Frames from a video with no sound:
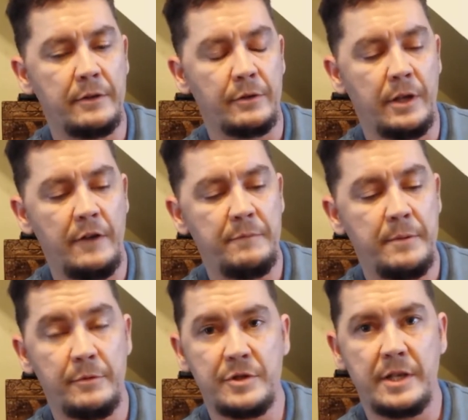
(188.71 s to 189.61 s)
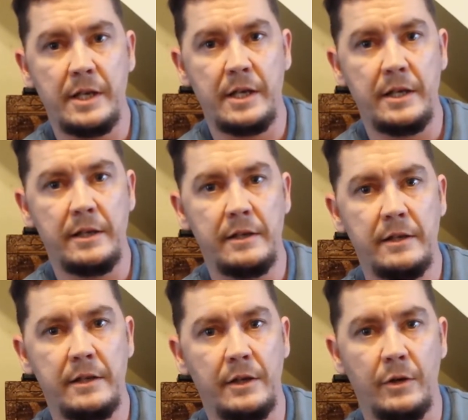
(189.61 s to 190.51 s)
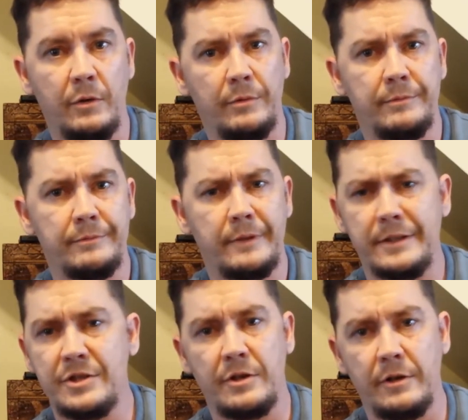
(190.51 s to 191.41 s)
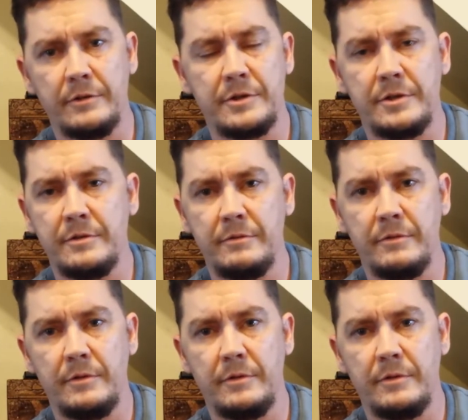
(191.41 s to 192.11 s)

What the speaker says: there are a lot of people who say, like start, just